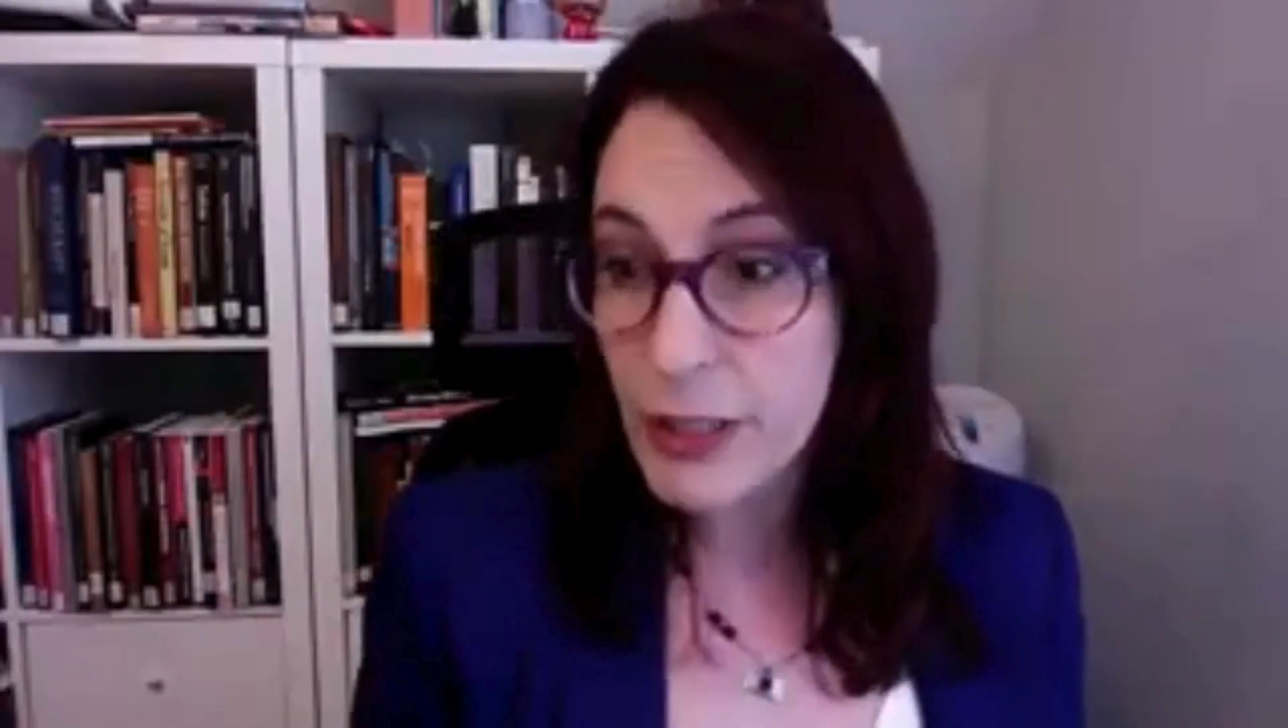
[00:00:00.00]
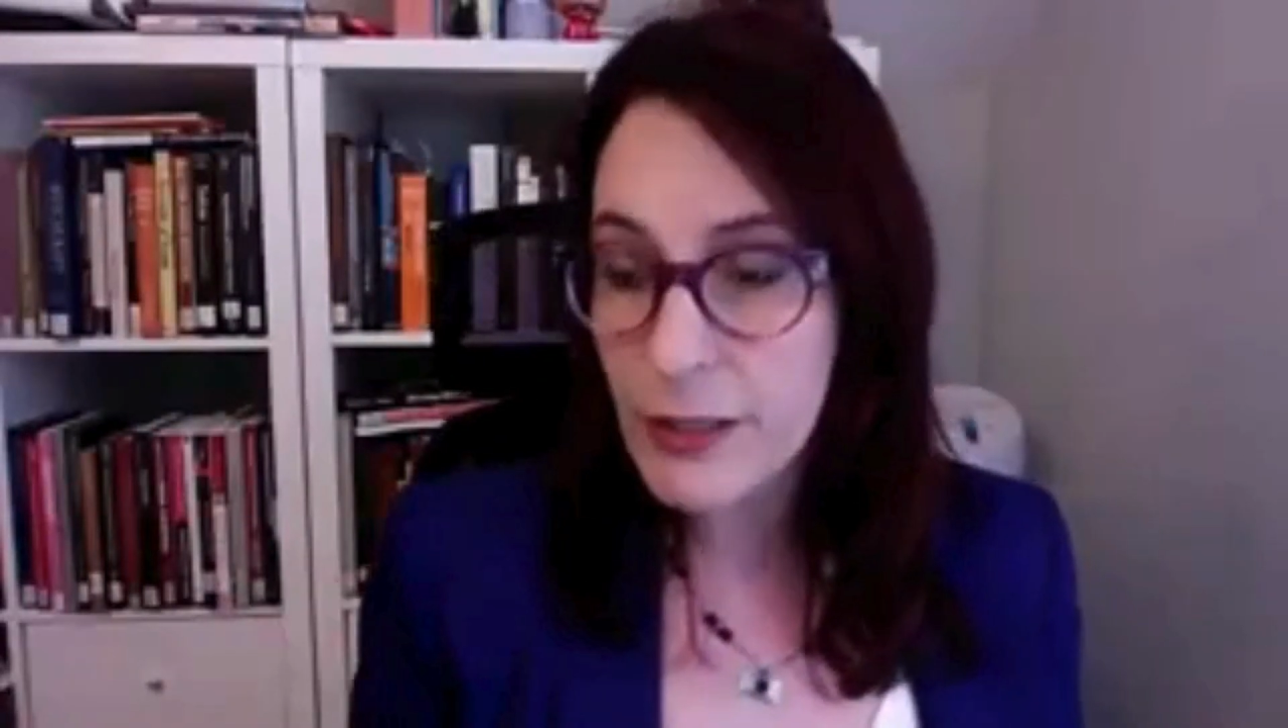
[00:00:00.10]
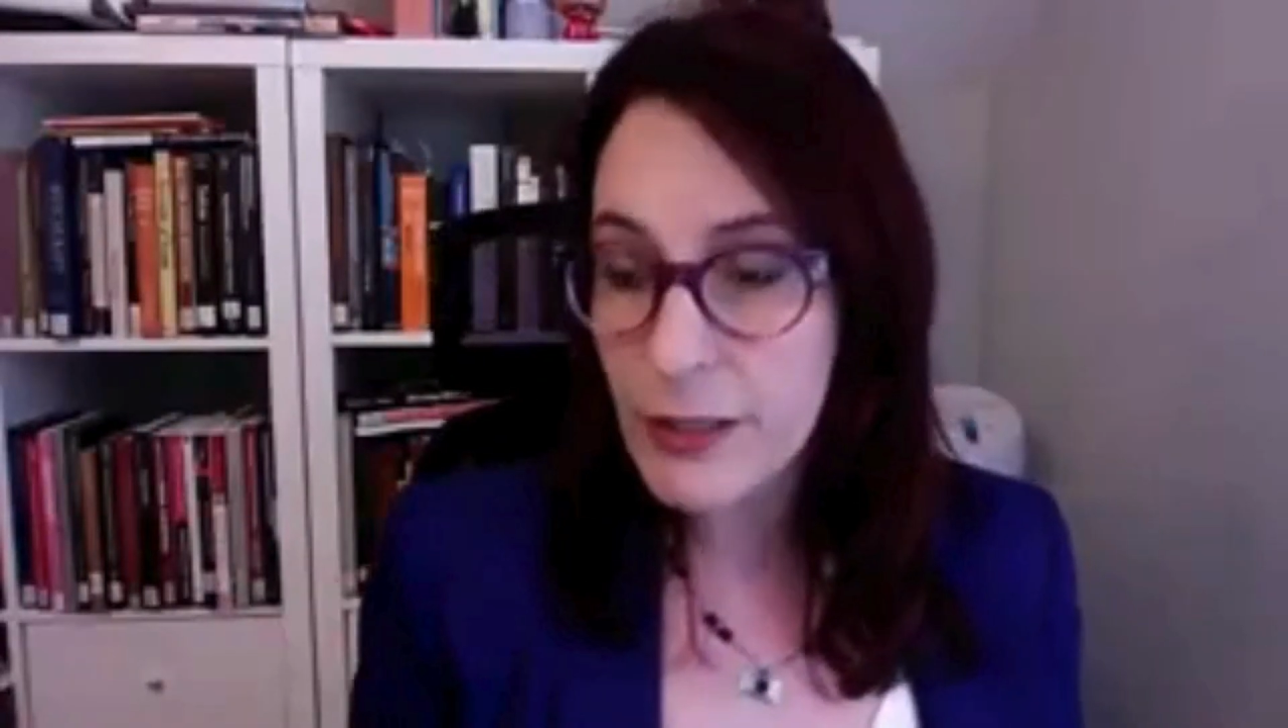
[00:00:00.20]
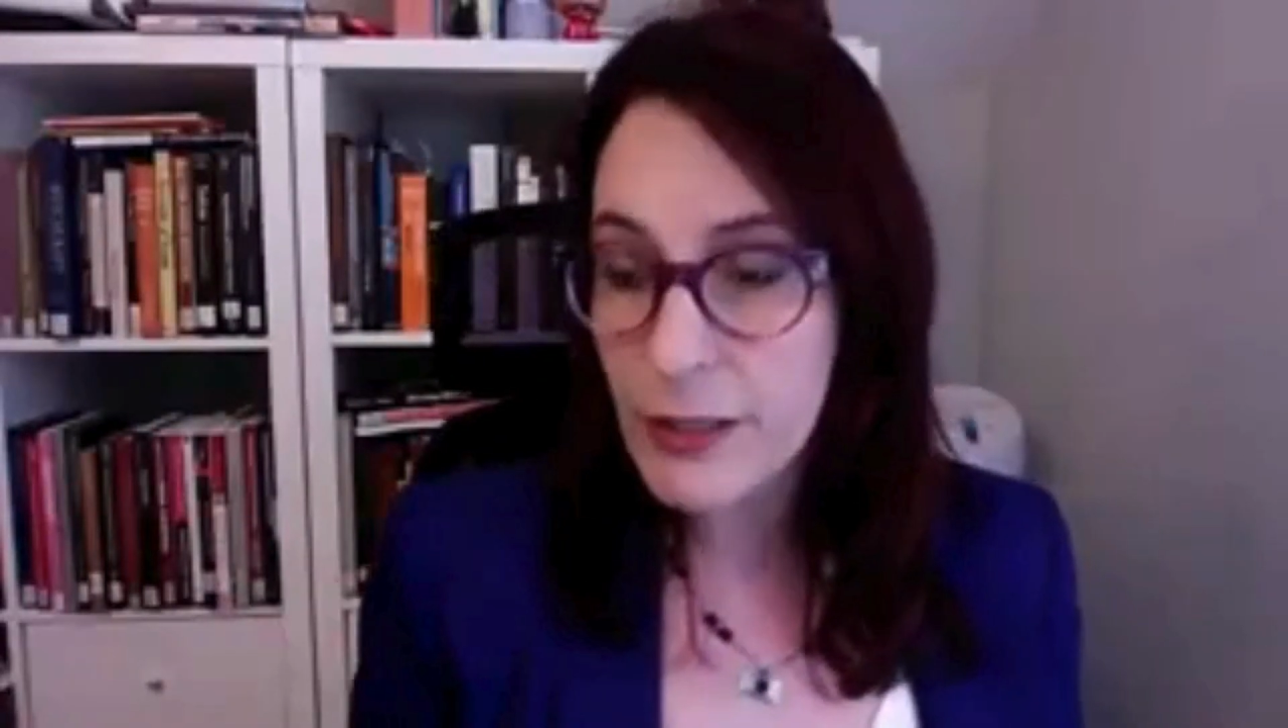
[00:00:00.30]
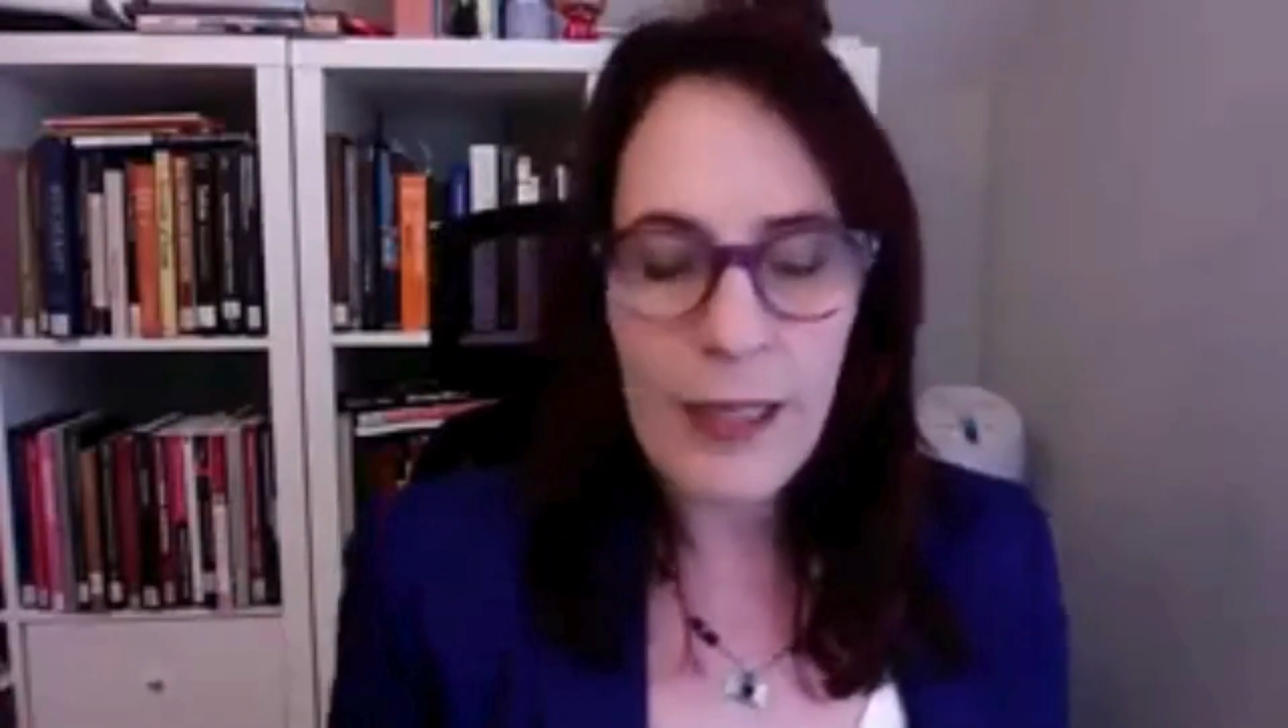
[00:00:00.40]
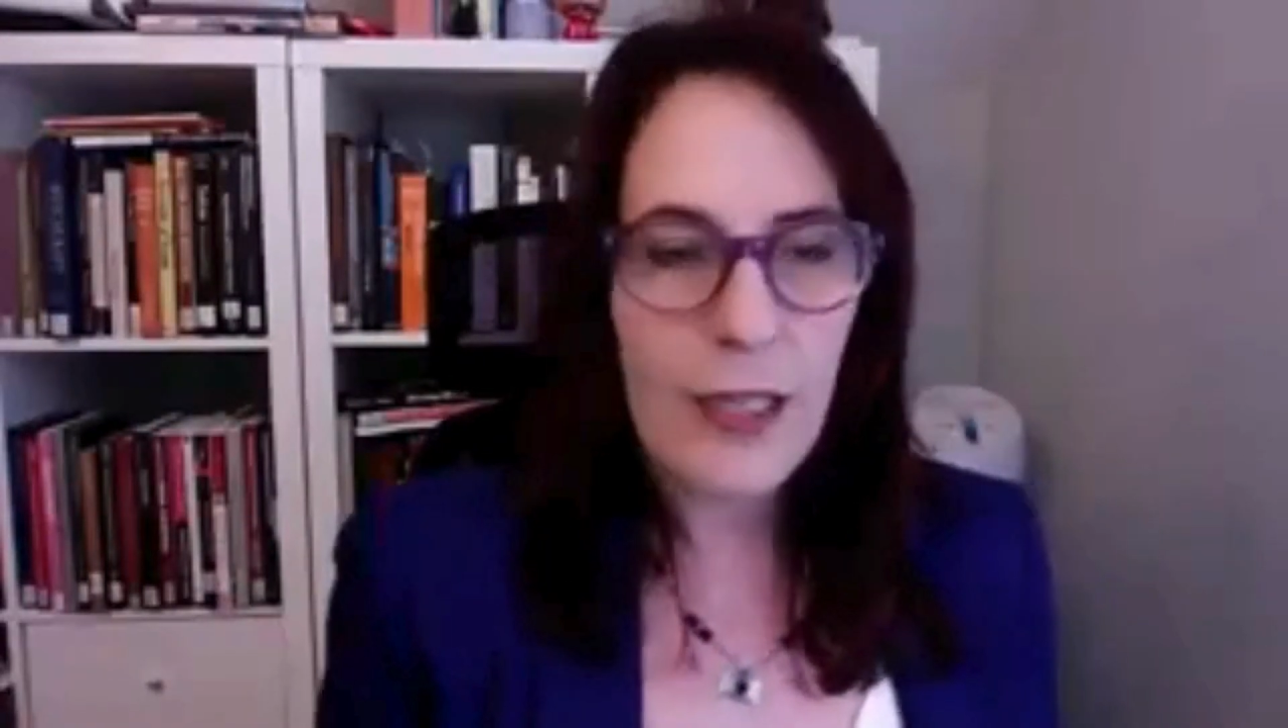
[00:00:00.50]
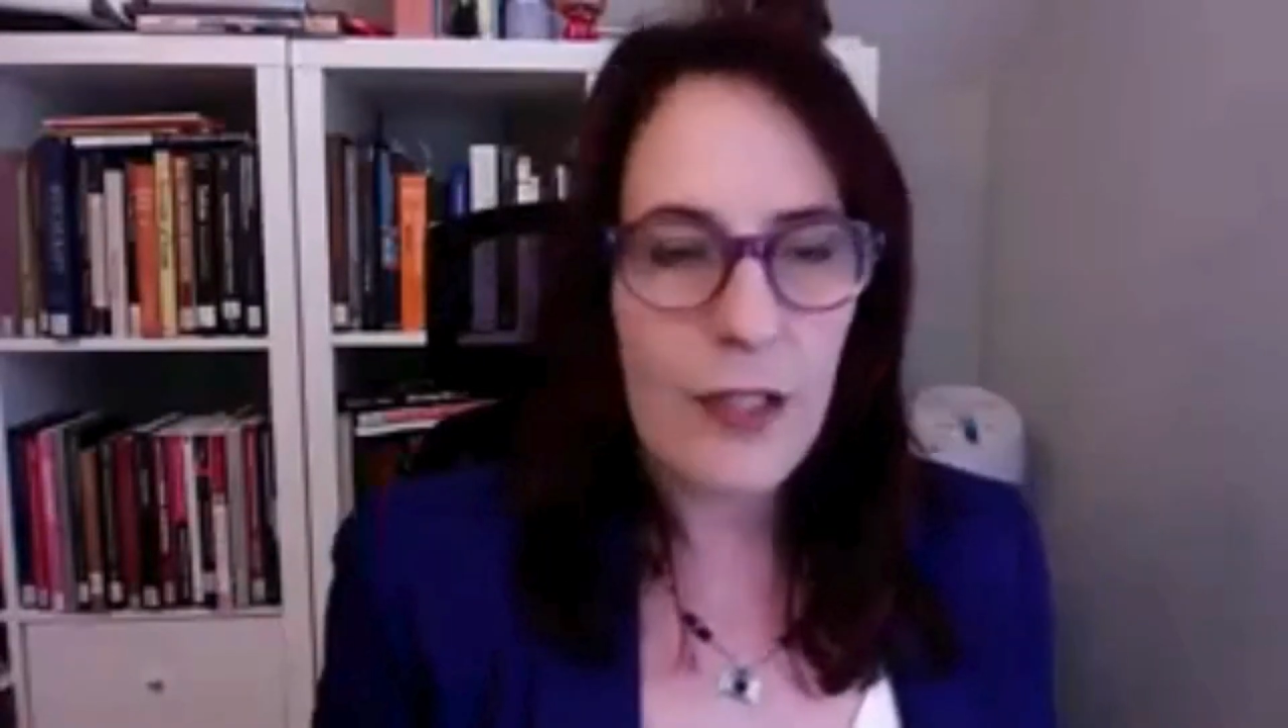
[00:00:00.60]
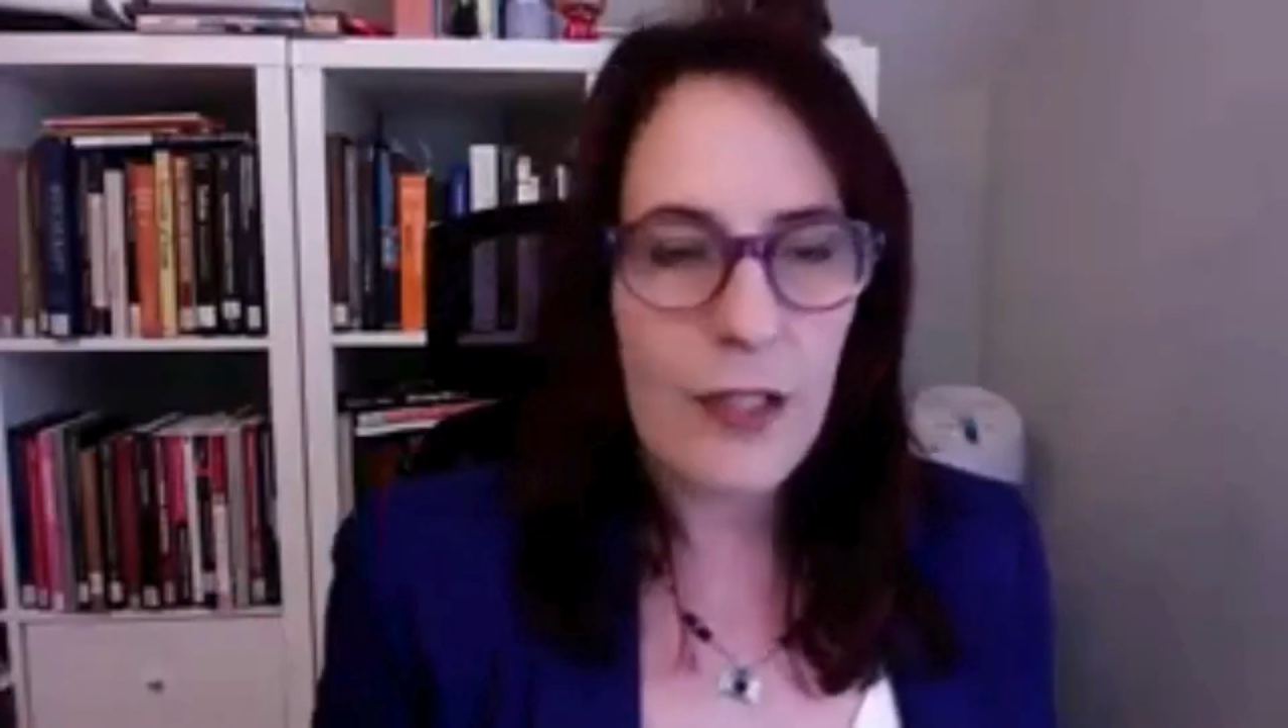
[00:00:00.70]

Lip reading: mentioned.